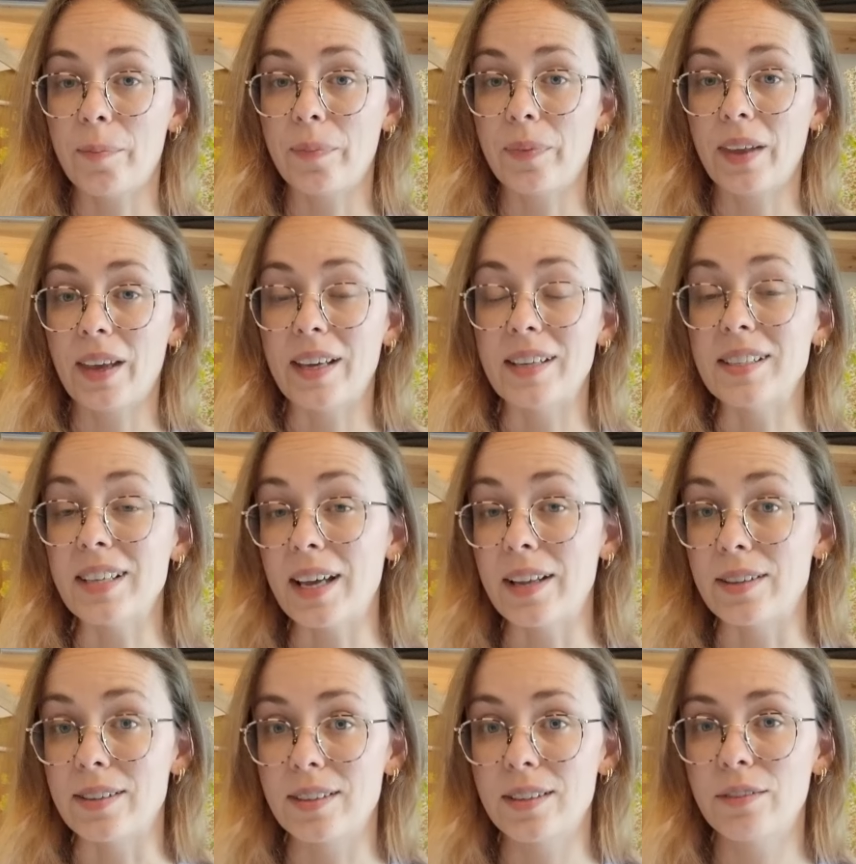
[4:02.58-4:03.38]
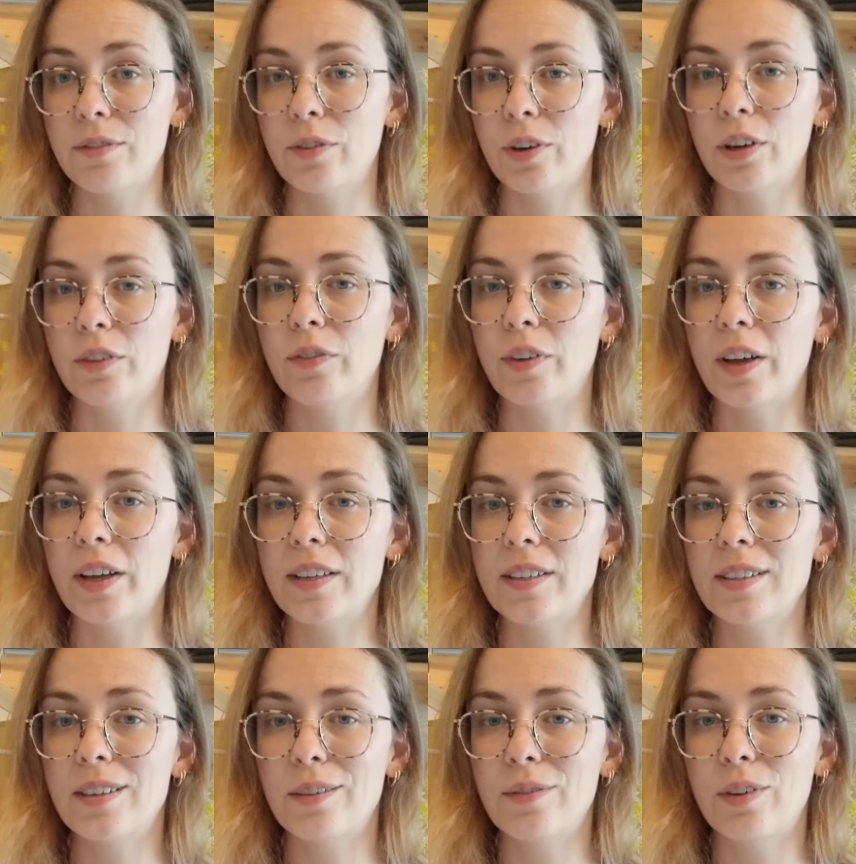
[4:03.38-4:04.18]
intense for a
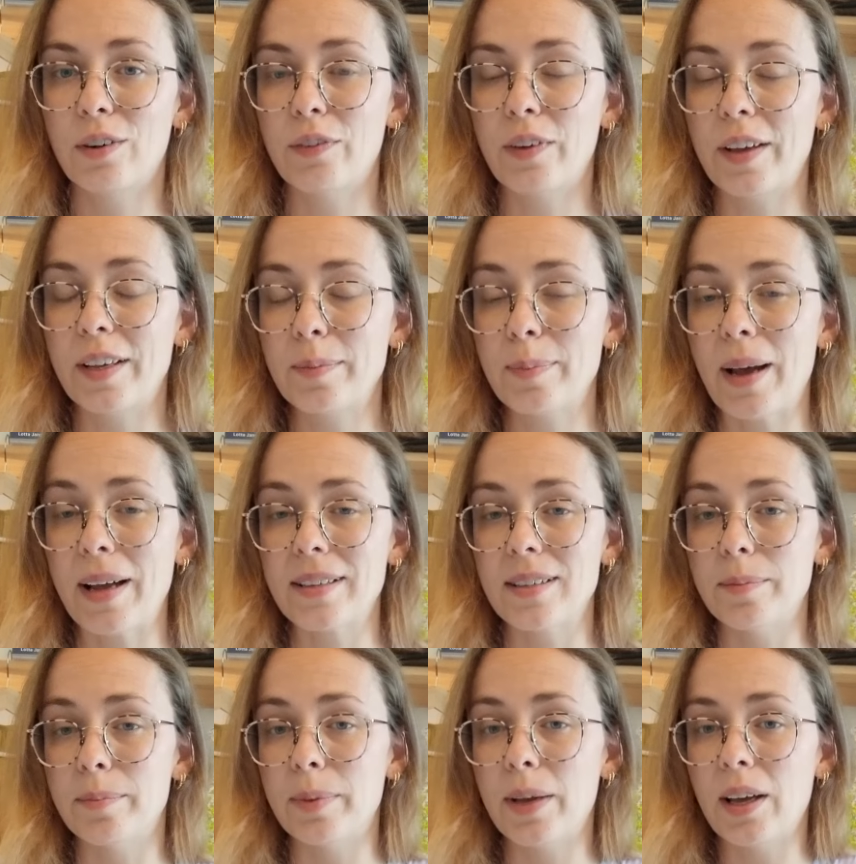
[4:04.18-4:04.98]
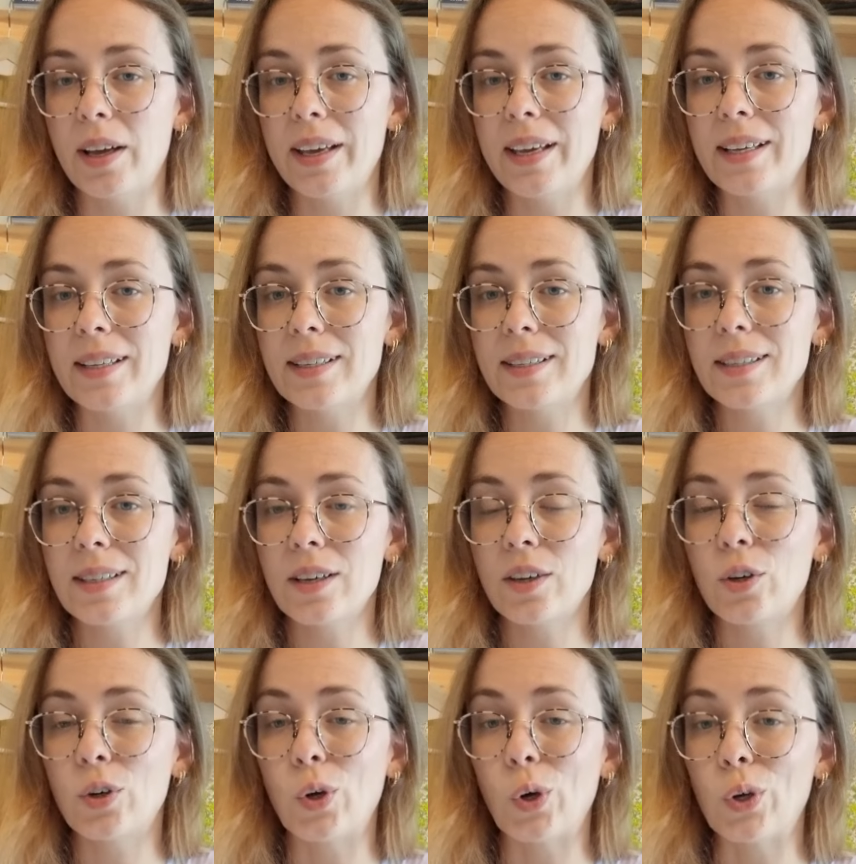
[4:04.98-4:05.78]
first pattern, but it's
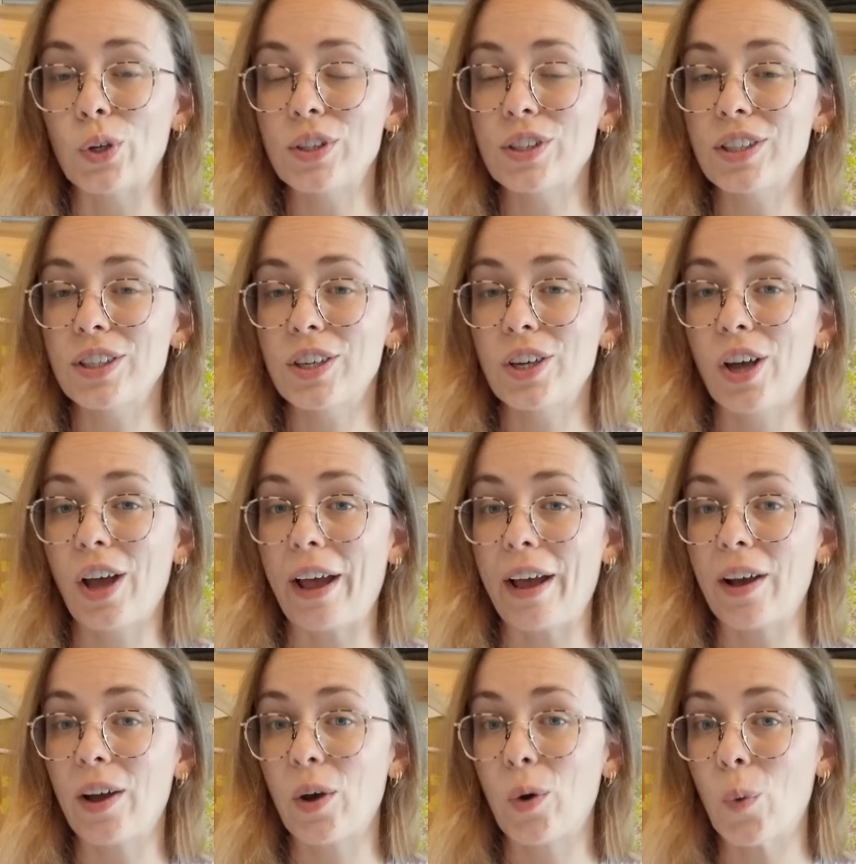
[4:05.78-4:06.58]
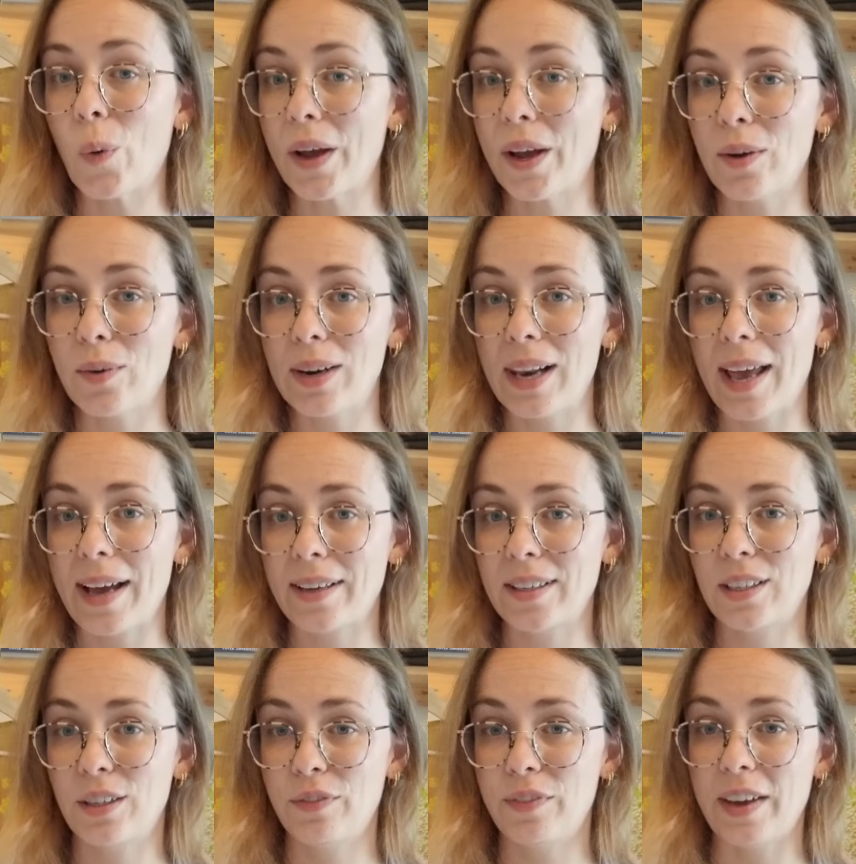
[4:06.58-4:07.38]
got quite a
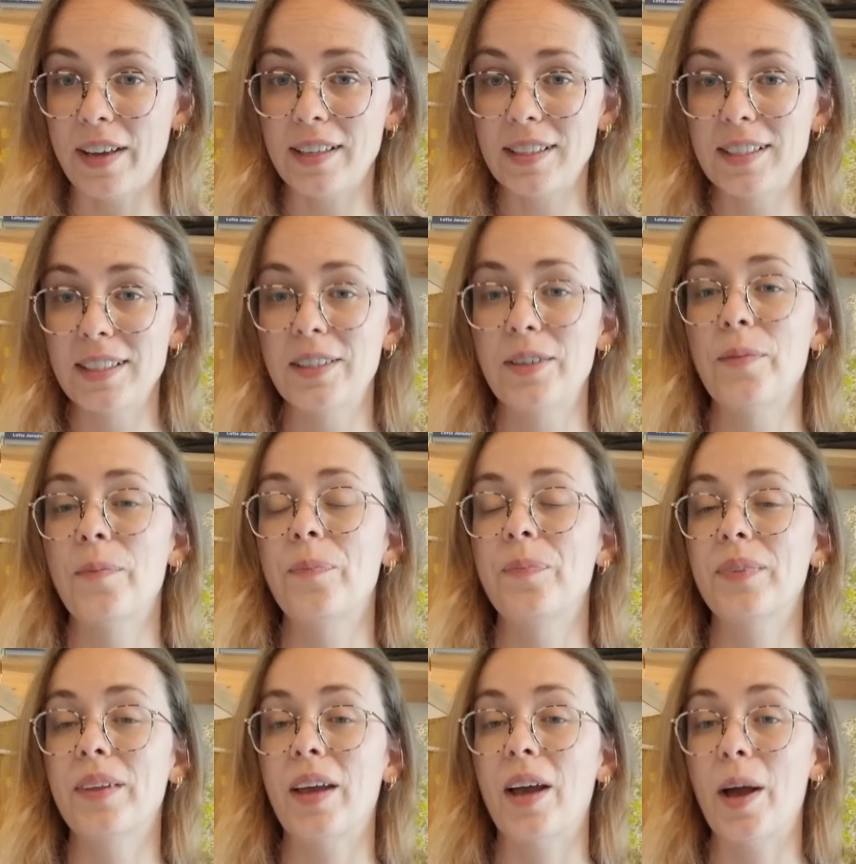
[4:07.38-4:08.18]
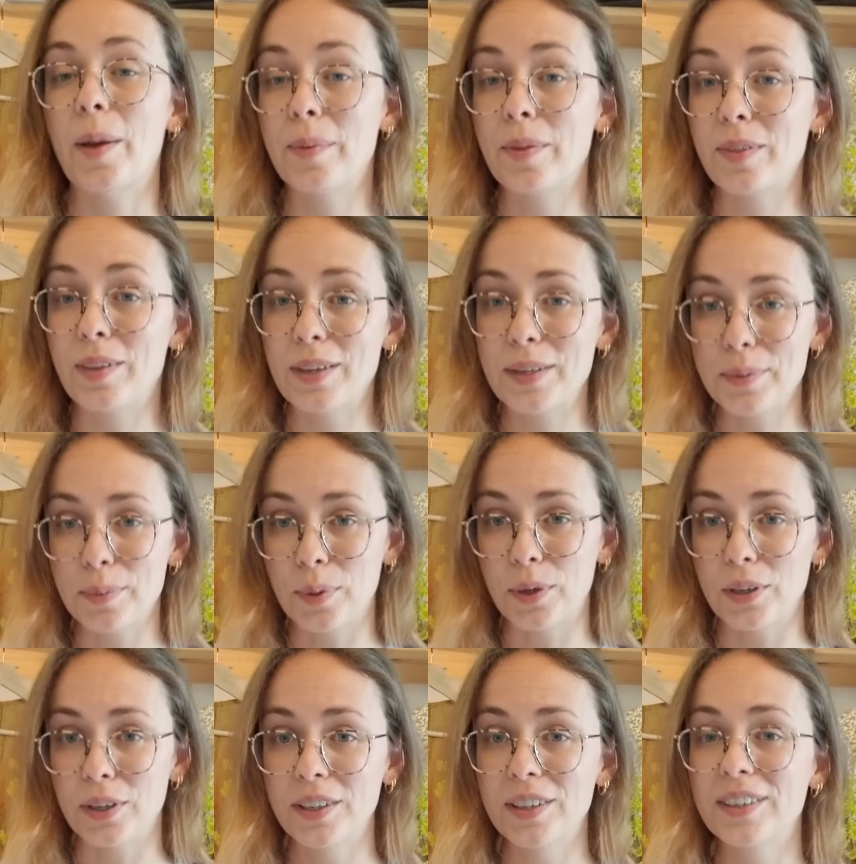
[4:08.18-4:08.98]
relaxed fit. This
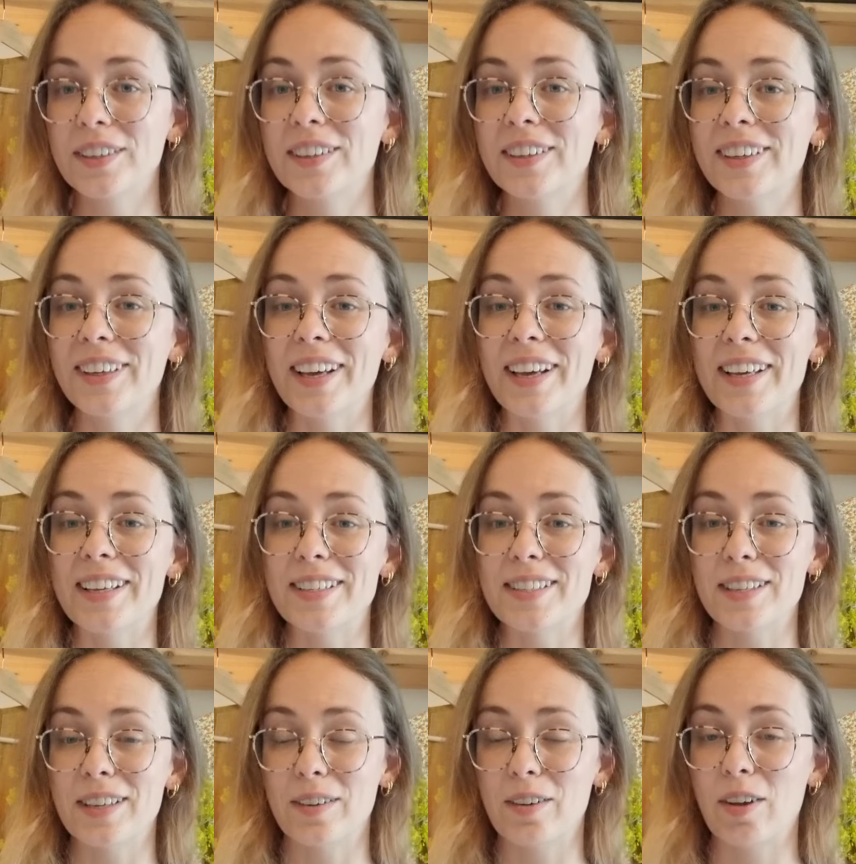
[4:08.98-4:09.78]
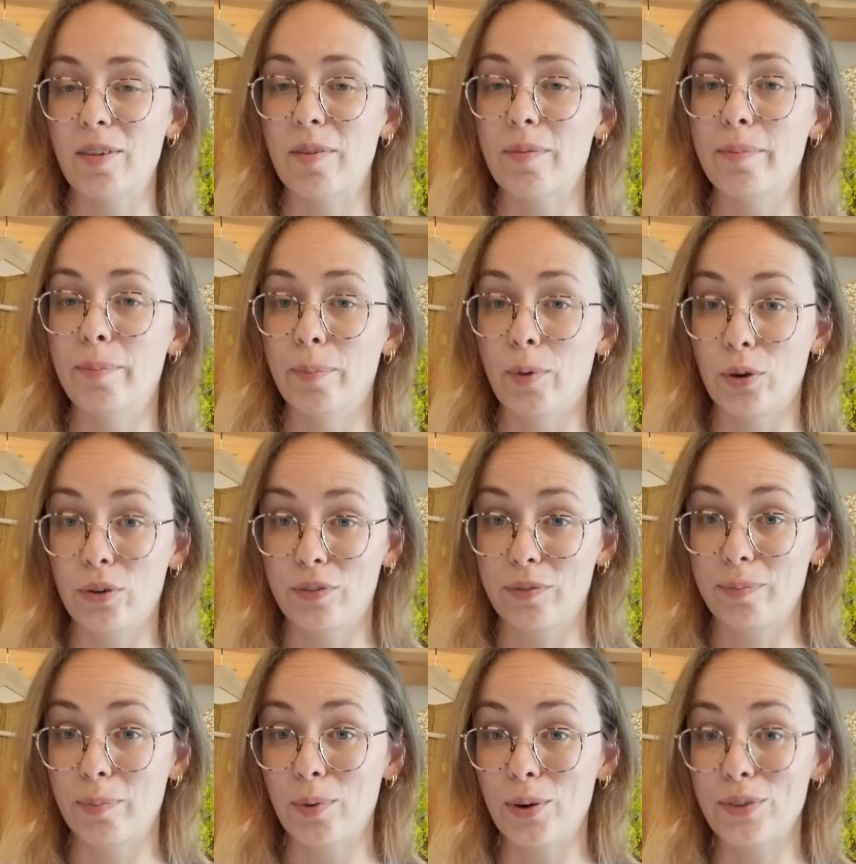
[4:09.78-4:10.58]
one is
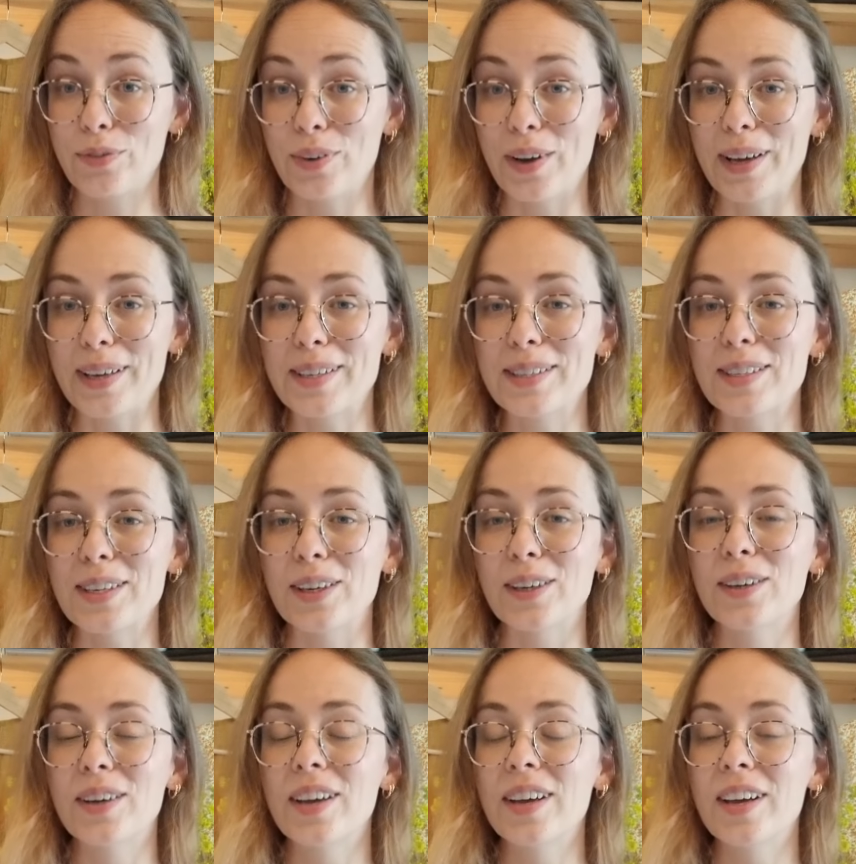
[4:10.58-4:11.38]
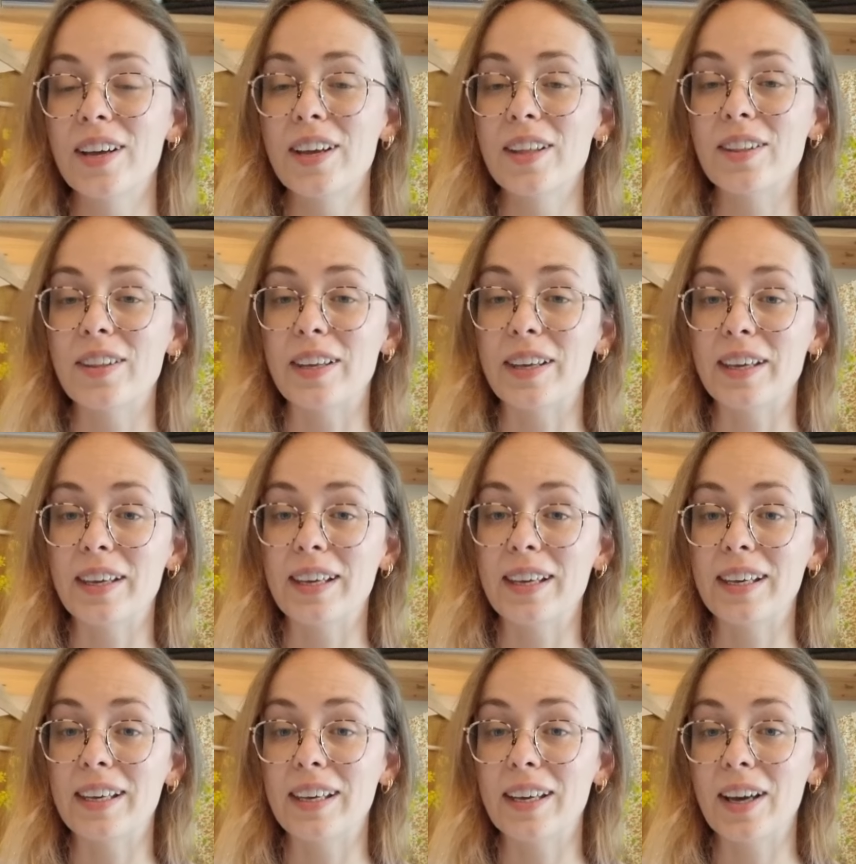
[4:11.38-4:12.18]
modified, so
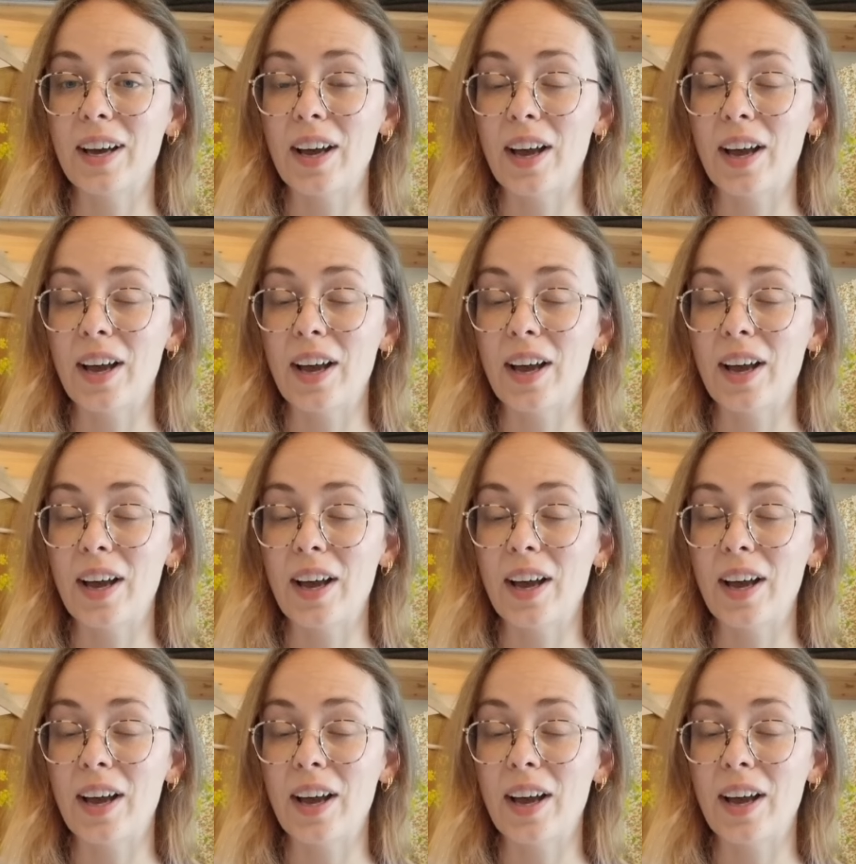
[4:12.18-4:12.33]
the